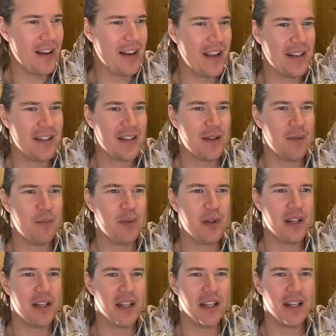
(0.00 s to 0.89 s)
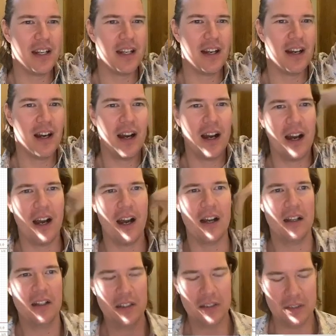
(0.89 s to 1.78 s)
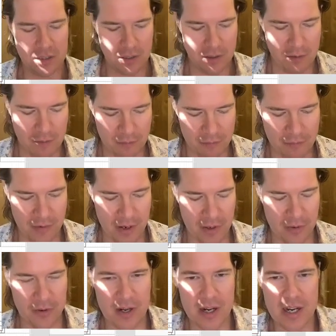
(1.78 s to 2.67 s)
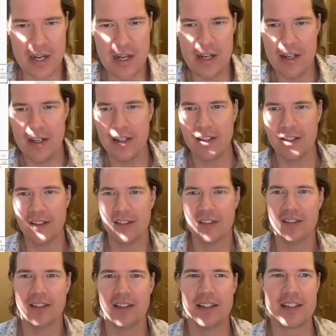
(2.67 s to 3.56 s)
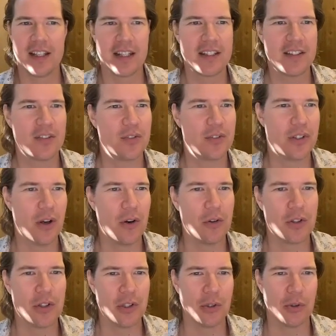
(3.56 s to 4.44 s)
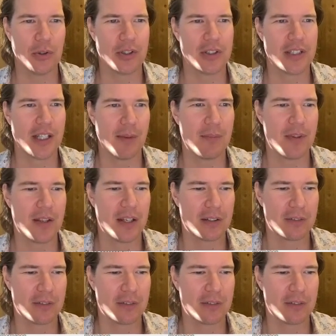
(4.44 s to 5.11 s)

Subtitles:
it to be it's like Sudoku or something